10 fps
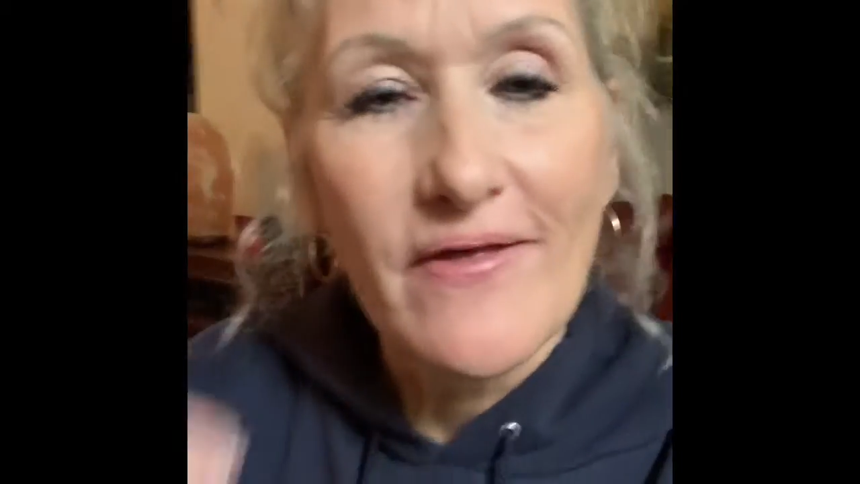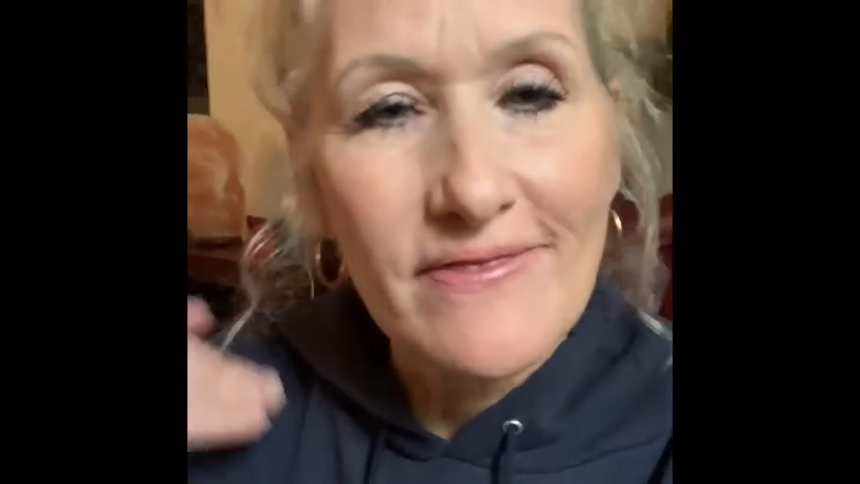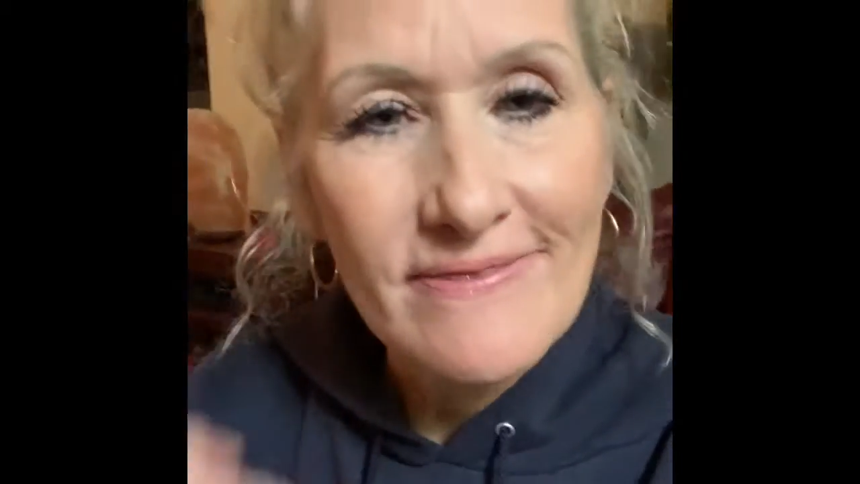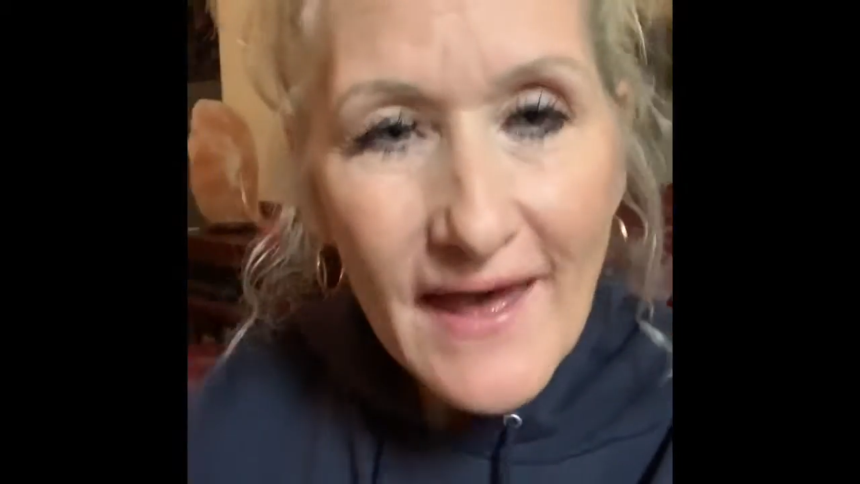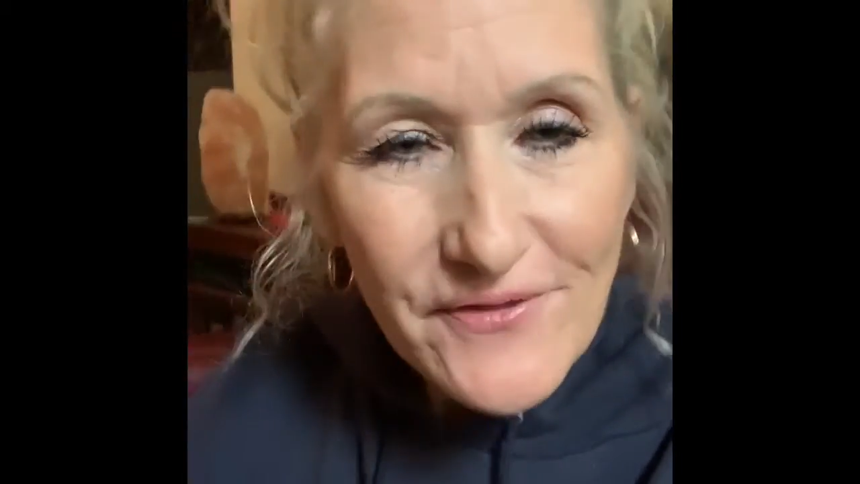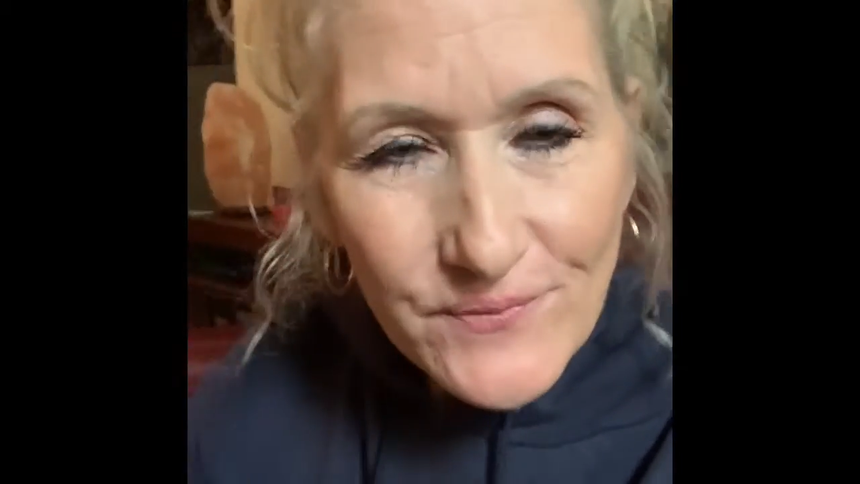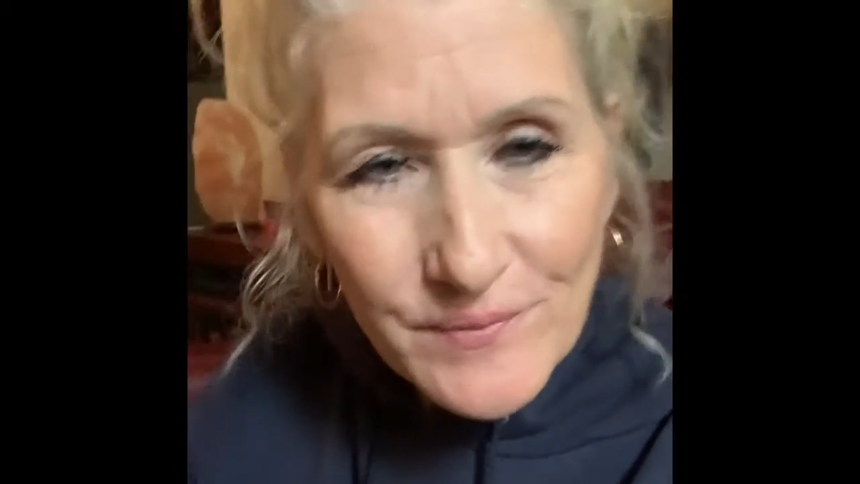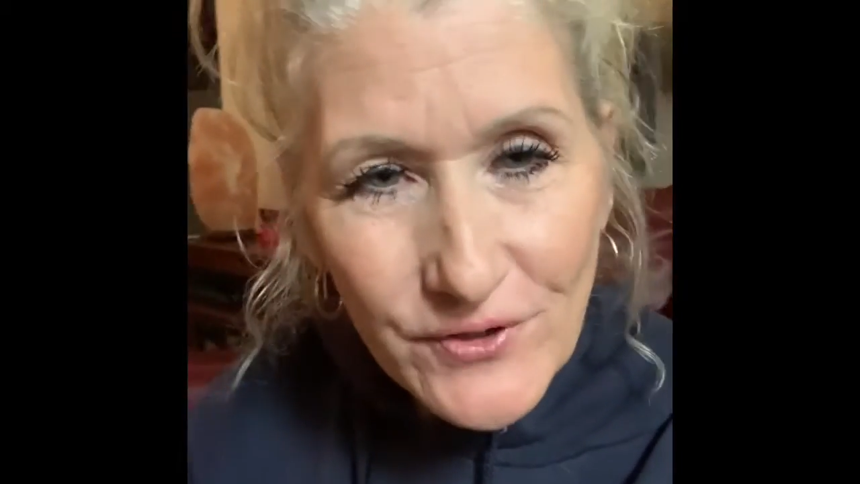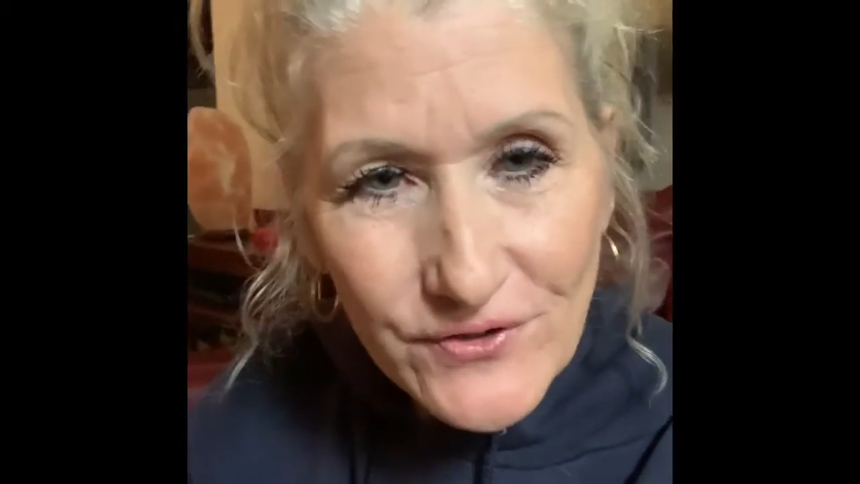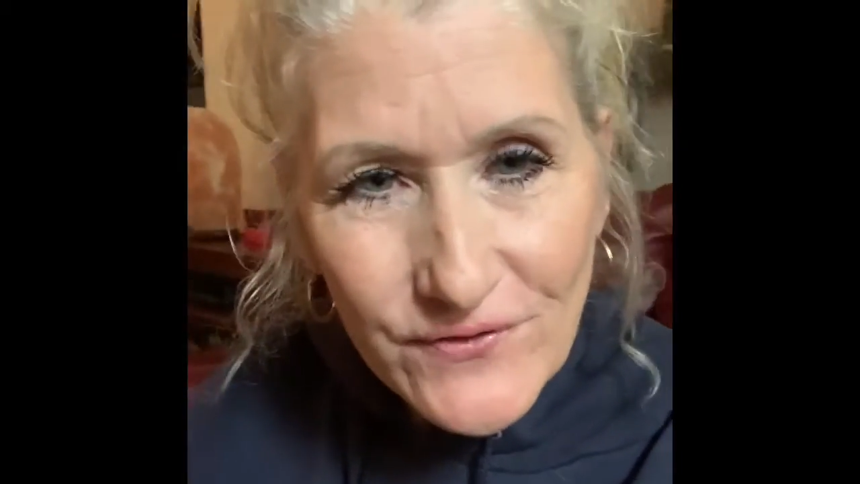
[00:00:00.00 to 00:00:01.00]
that's what I'm
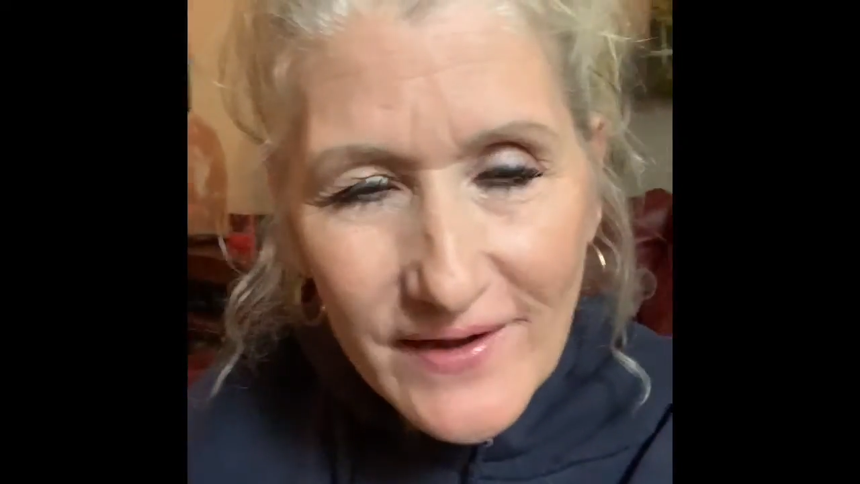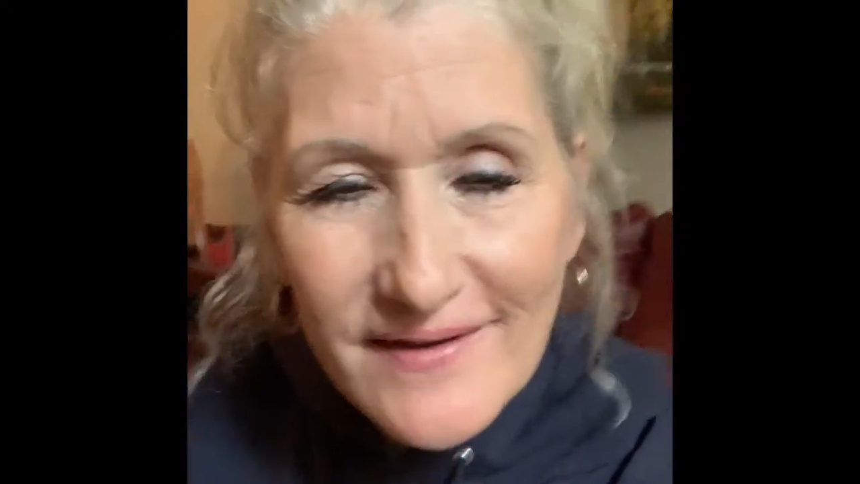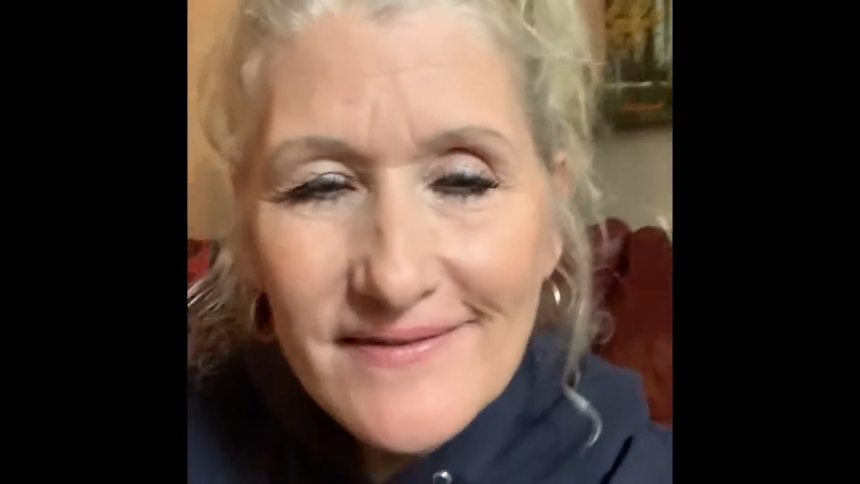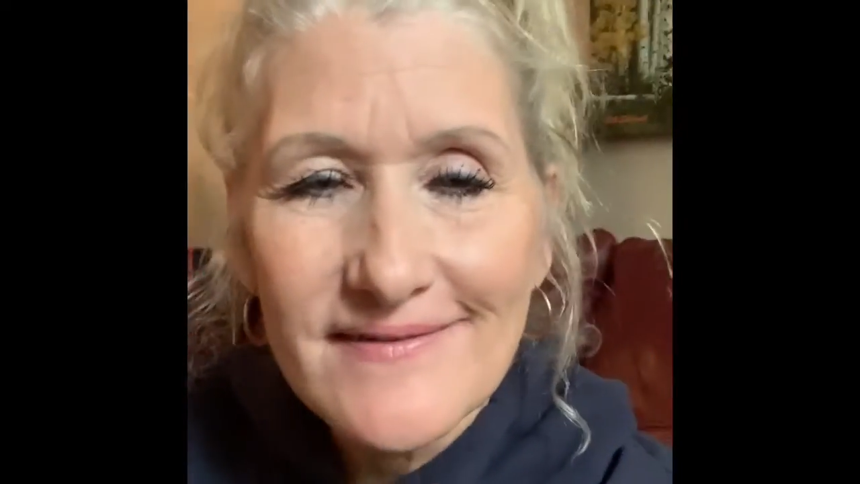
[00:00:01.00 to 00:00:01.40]
going to do next.